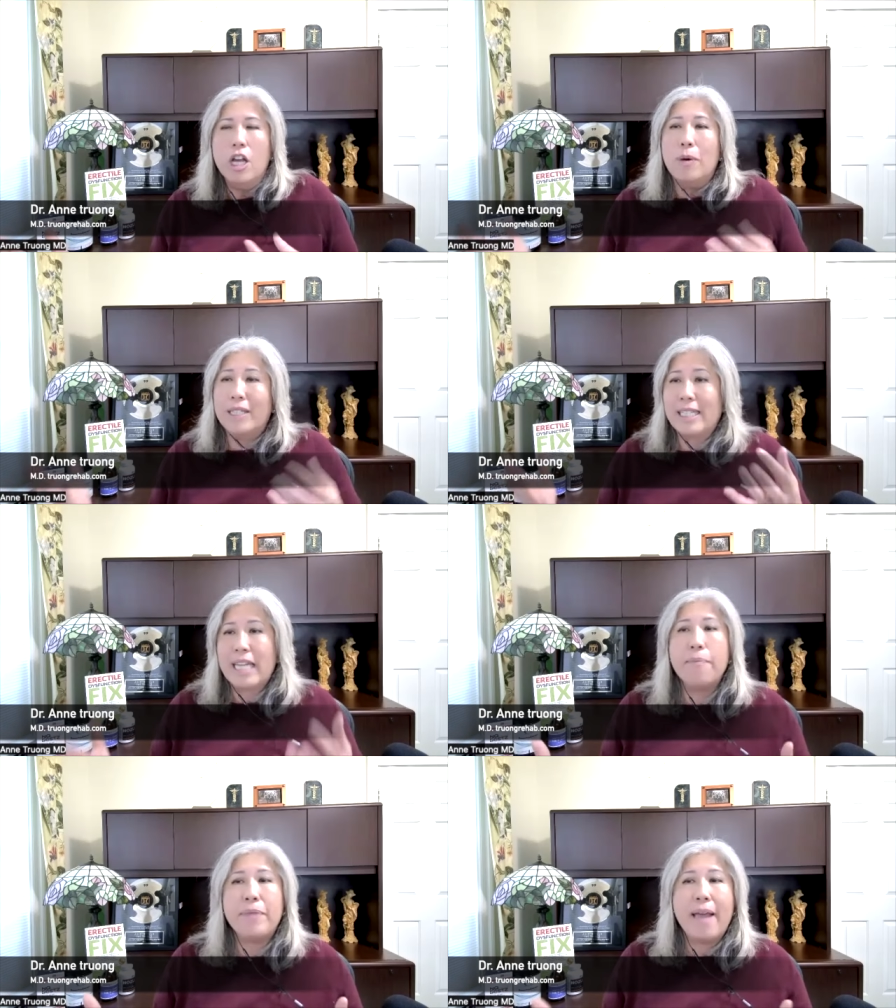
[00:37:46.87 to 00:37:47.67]
Well, it's the
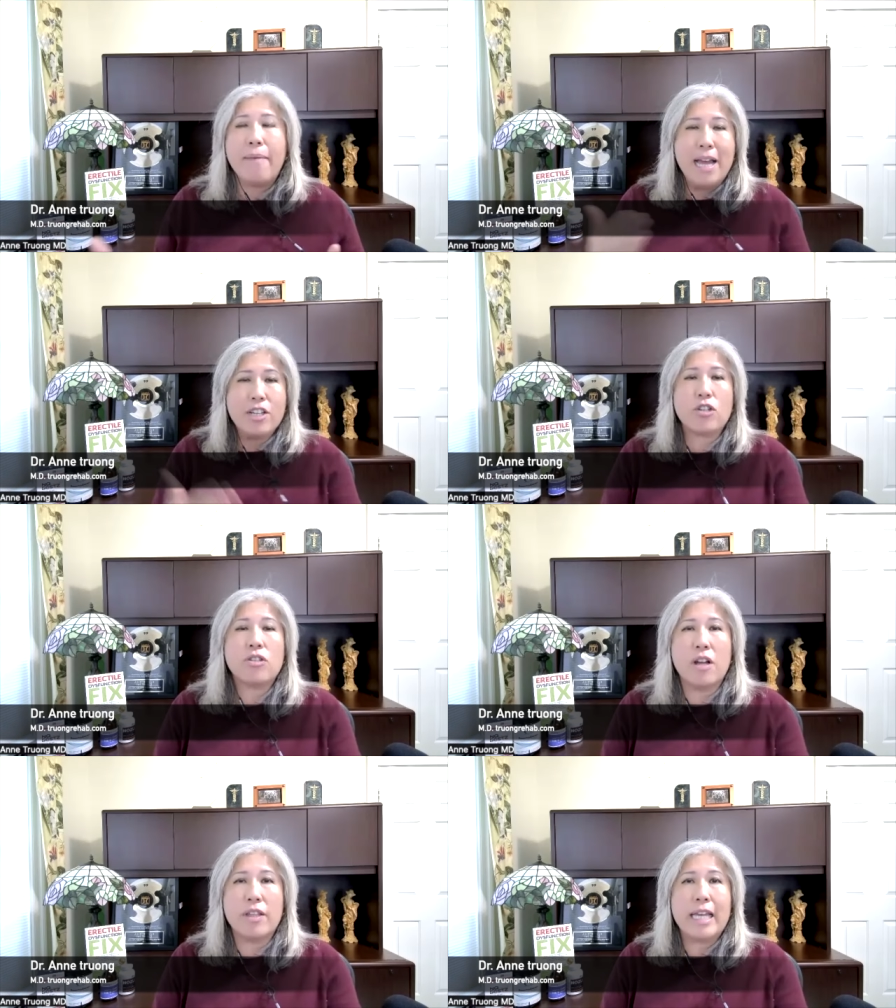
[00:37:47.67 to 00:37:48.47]
same thing. Men should
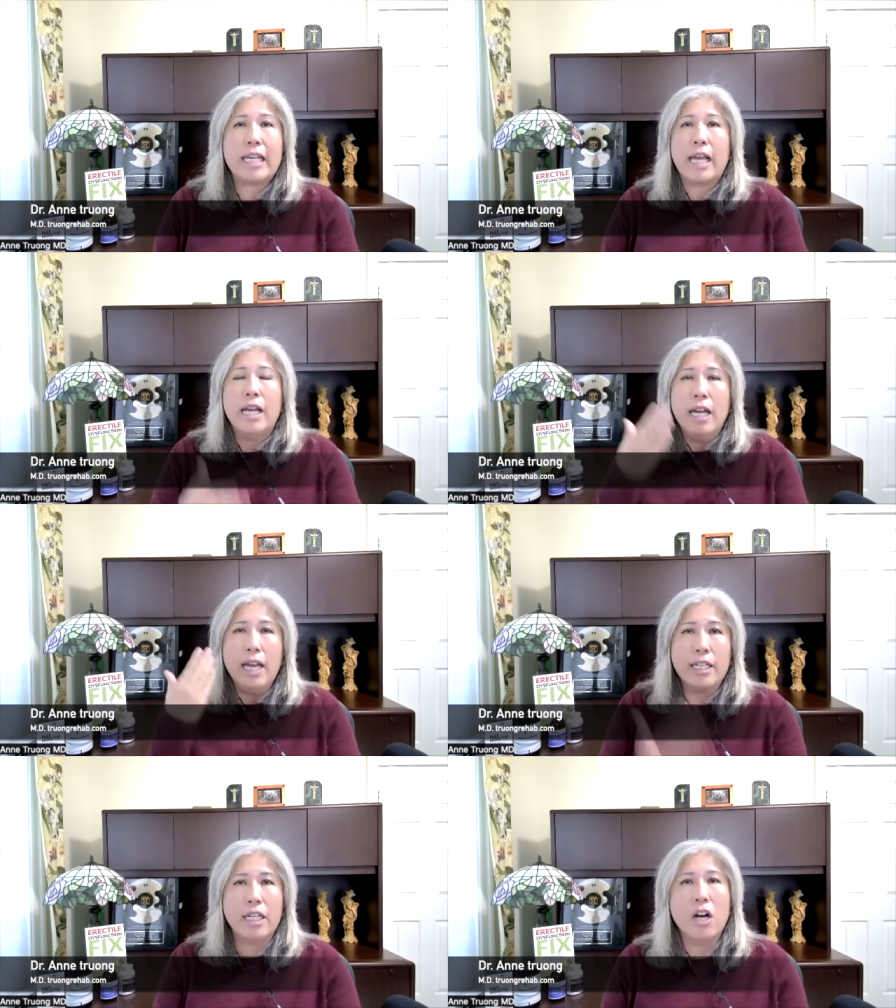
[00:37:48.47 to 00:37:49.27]
start thinking,
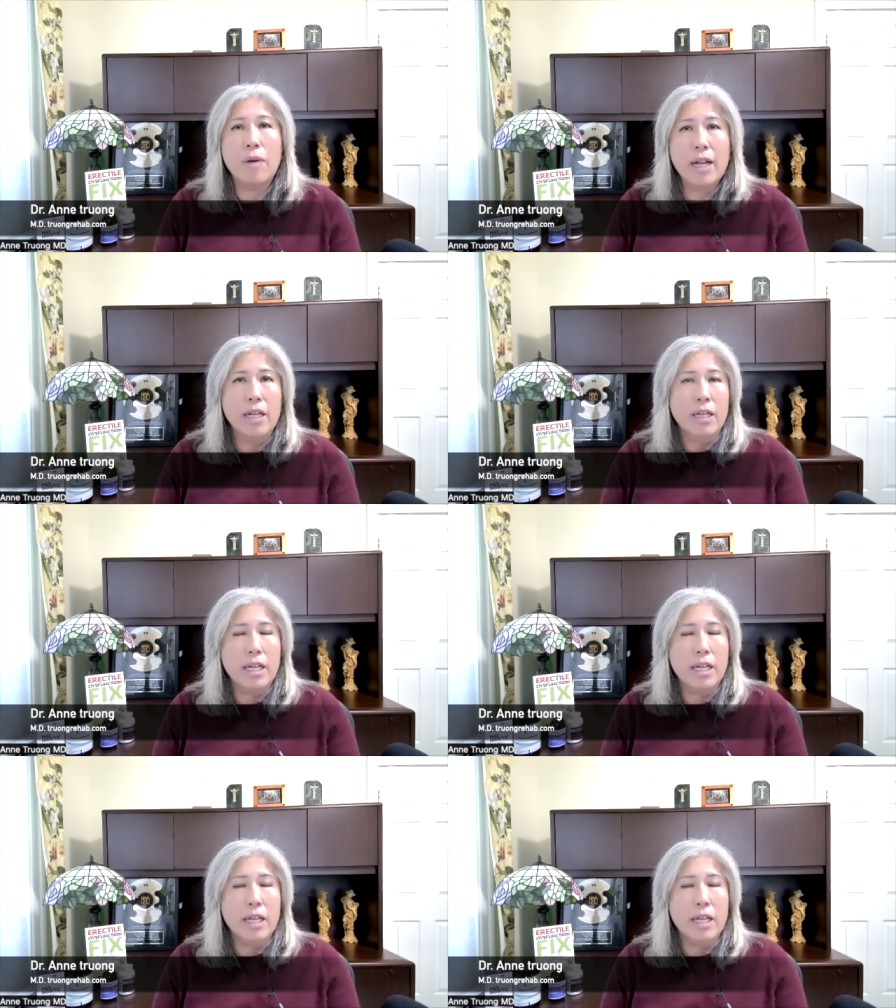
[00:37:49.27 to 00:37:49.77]
hey, you know what?